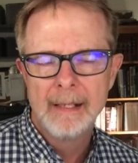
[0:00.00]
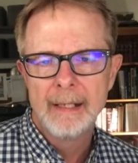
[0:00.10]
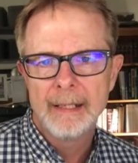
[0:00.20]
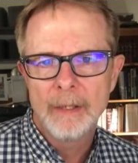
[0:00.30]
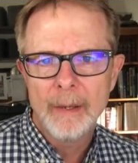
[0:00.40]

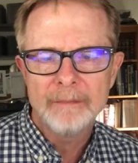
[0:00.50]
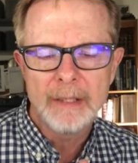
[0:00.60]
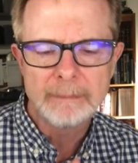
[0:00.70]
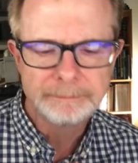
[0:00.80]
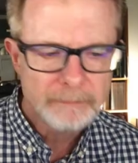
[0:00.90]
You know, I have
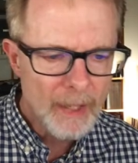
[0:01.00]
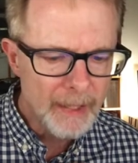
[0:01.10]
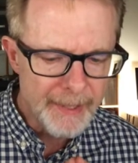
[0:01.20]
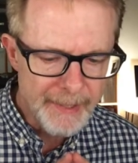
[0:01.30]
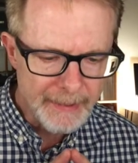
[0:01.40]
a,
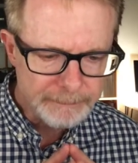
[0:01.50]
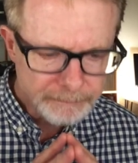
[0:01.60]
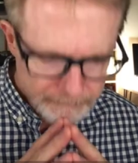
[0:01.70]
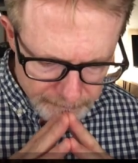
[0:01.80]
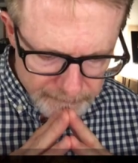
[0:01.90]
a
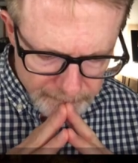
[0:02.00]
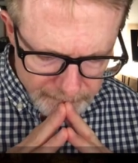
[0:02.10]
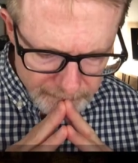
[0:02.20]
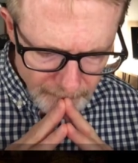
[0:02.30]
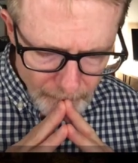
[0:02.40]
um,
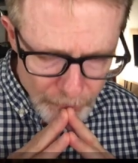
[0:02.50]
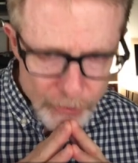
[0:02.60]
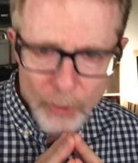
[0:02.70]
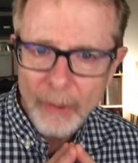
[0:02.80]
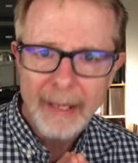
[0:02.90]

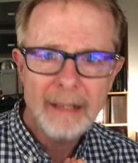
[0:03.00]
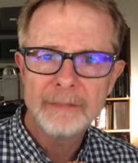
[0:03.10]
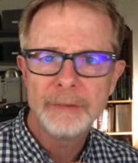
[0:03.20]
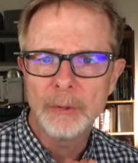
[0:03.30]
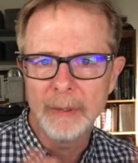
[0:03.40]
toy. I
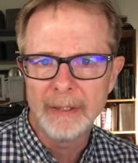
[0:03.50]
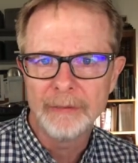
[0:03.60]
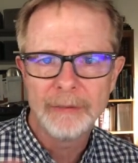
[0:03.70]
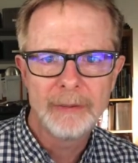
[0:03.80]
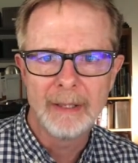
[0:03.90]
love
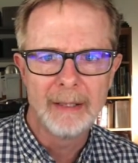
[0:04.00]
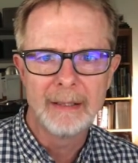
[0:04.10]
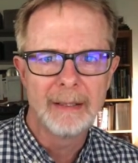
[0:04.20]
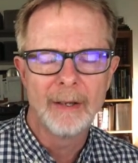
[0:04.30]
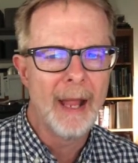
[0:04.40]
toys.
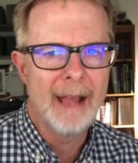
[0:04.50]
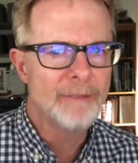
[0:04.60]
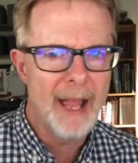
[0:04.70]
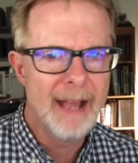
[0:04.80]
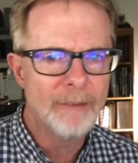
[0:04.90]
Uh, I
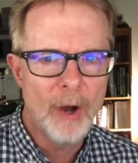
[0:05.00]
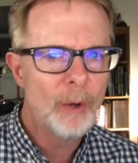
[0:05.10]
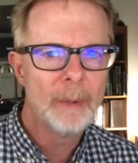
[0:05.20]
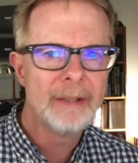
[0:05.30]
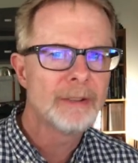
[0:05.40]
have have
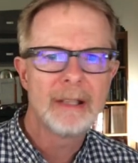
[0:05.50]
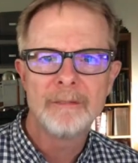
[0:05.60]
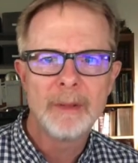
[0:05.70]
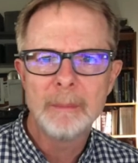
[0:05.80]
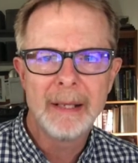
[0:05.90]
always
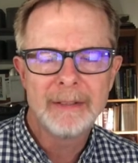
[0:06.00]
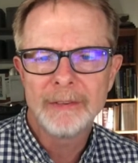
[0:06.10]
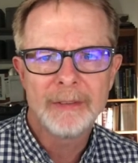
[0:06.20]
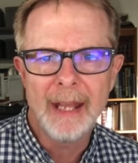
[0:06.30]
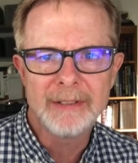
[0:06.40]
loved them. I
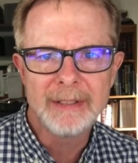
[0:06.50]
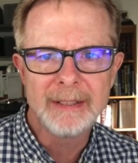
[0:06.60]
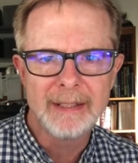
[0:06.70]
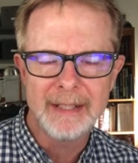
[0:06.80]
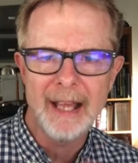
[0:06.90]
just, as a
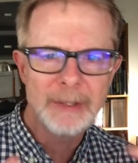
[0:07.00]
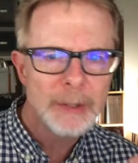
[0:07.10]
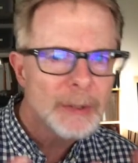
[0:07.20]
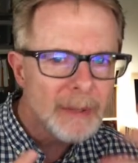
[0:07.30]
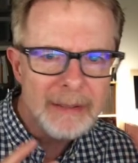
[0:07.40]

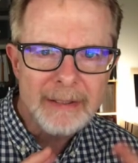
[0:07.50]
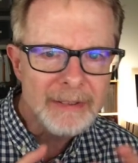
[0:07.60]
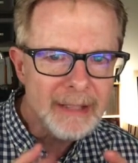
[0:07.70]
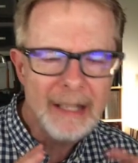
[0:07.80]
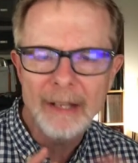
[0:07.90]
designer, I
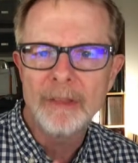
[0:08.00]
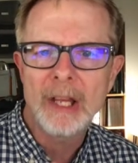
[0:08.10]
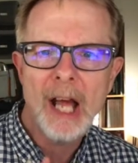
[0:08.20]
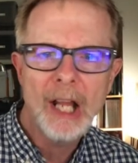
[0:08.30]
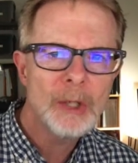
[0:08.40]
just I love the
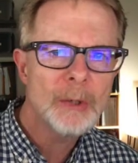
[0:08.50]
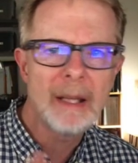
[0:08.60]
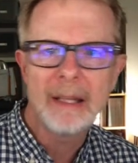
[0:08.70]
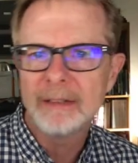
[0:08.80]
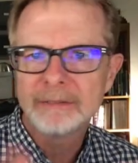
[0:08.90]
color.
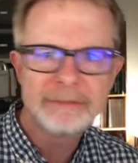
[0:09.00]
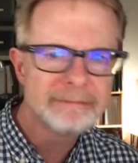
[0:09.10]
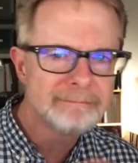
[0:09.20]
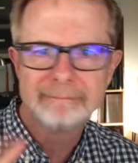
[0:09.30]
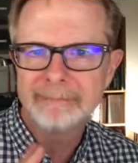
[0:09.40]
I love,
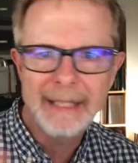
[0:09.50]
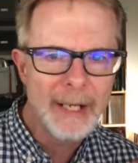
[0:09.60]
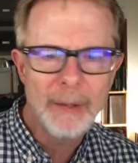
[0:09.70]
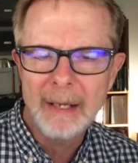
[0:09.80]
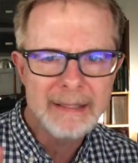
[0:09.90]
you
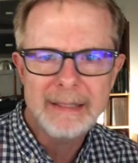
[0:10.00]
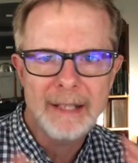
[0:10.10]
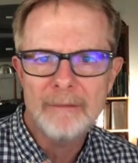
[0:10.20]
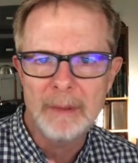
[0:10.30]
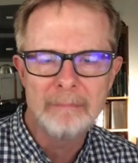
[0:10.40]
know, I just
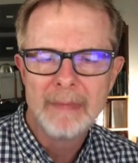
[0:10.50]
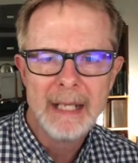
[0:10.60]
love them.